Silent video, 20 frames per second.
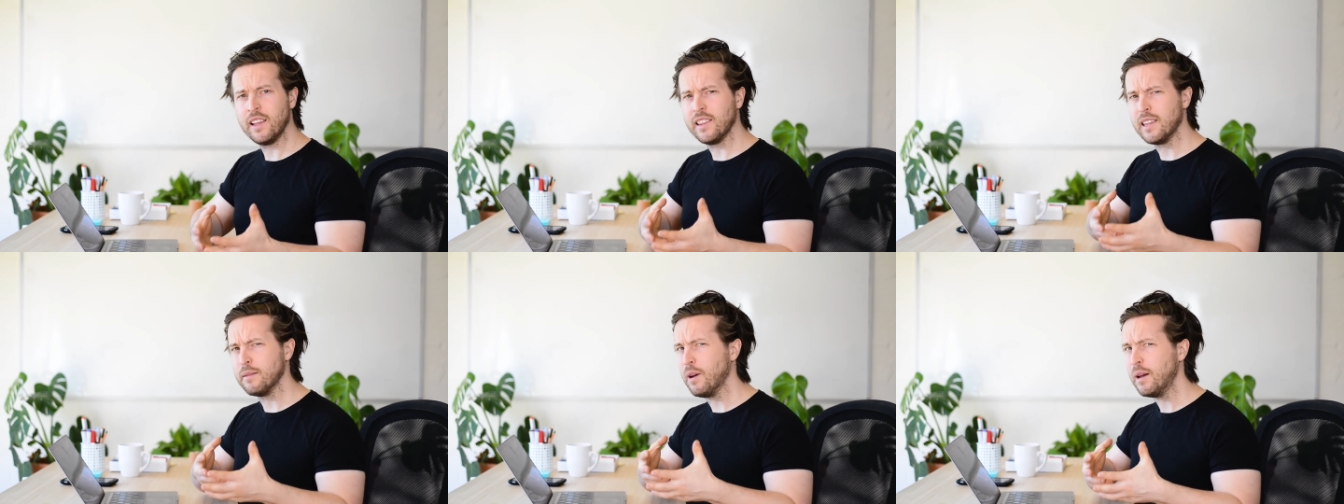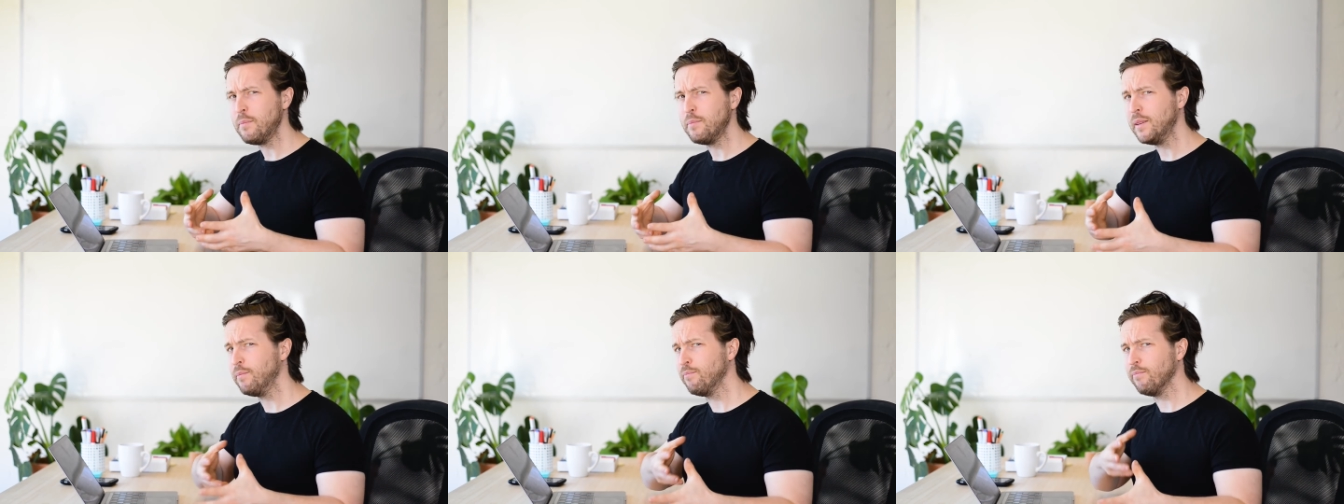There
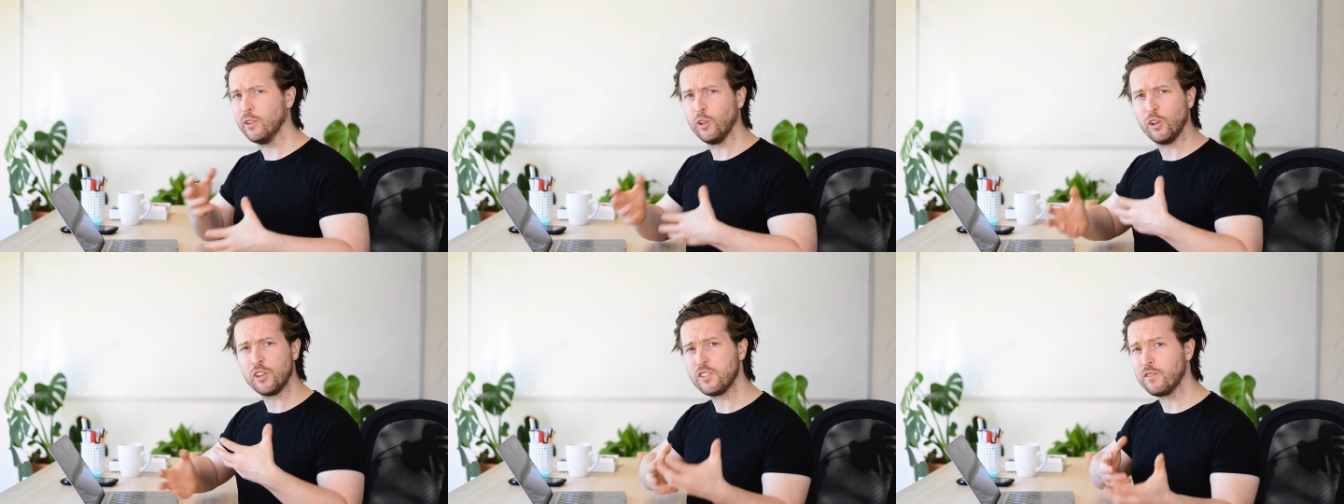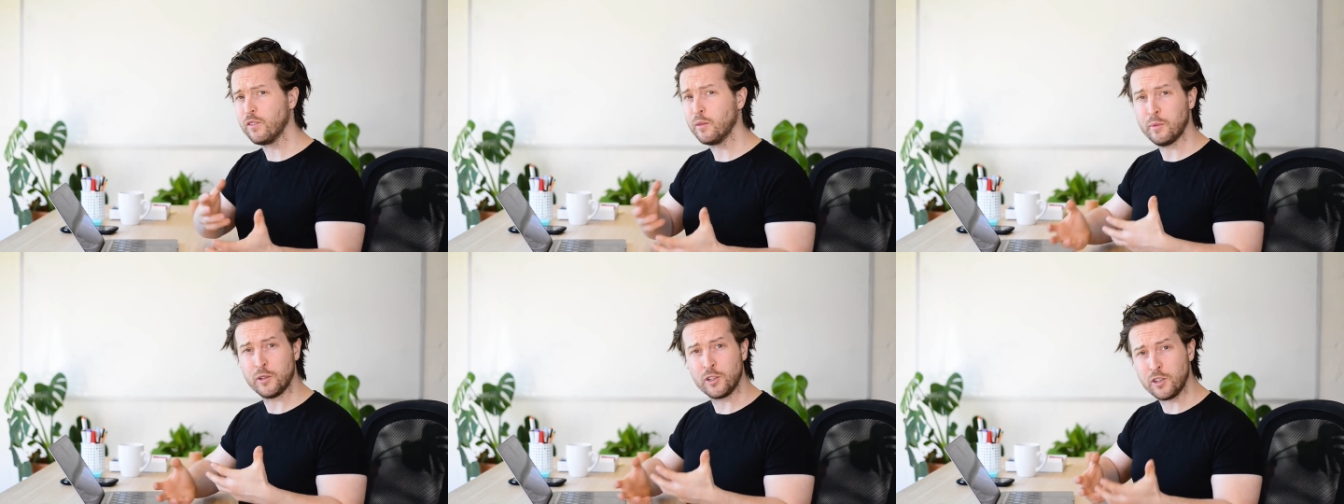might be lots
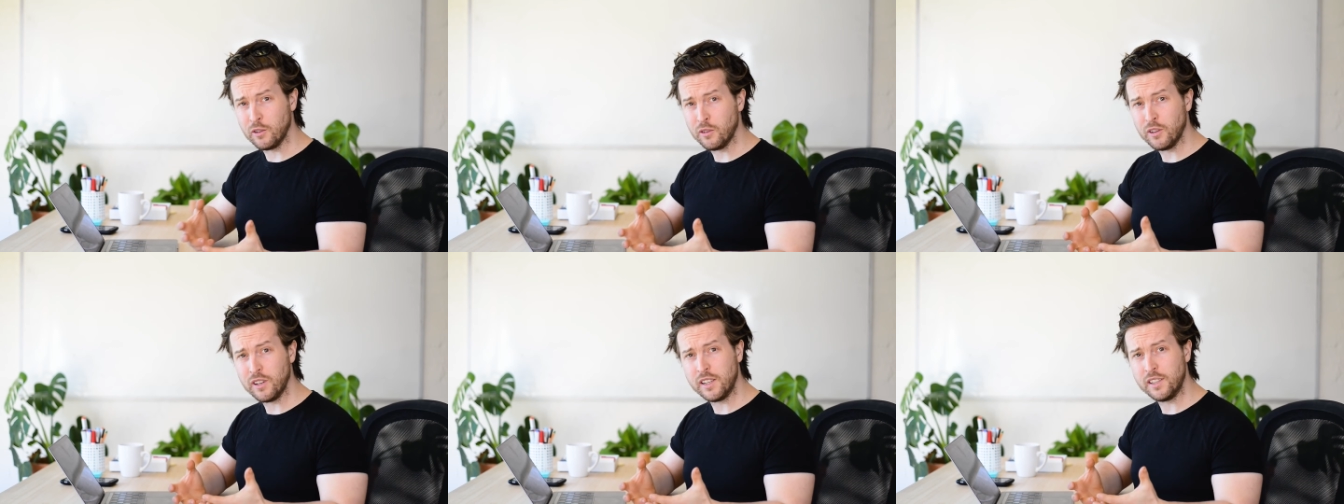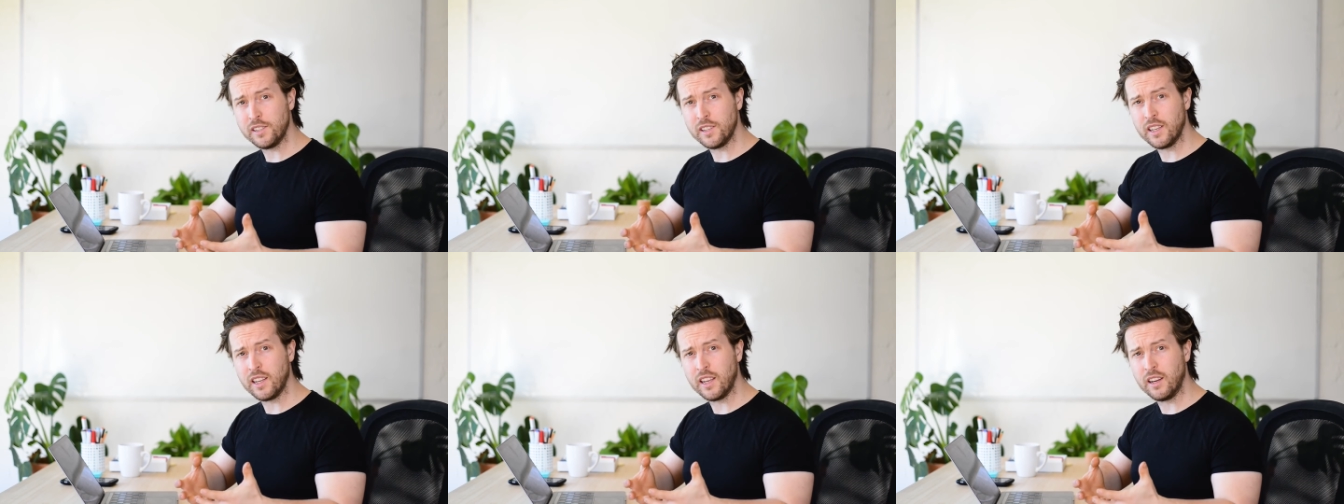of
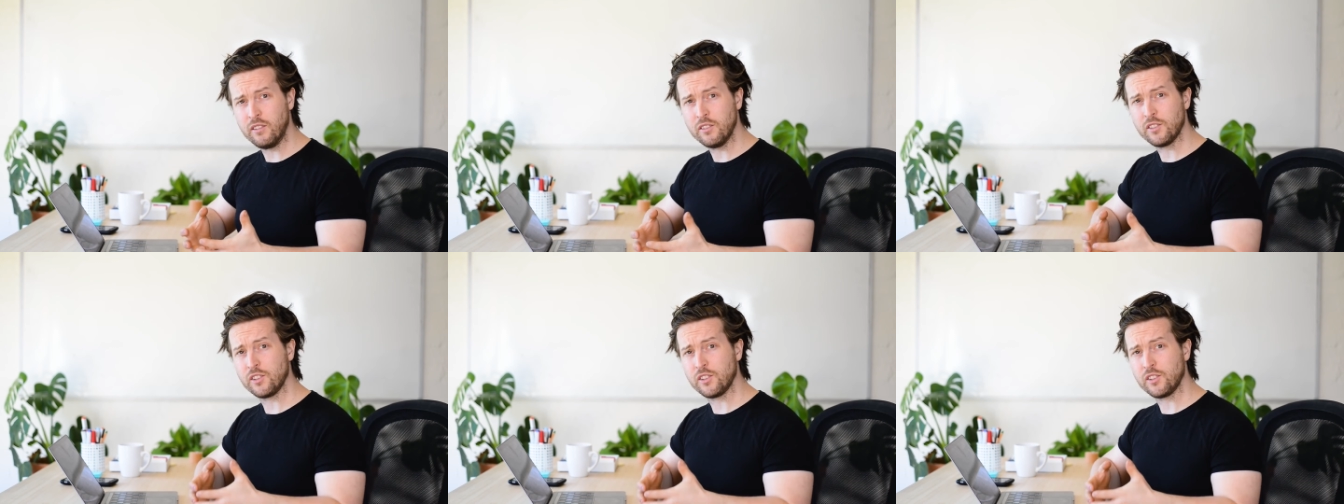opportunities in here,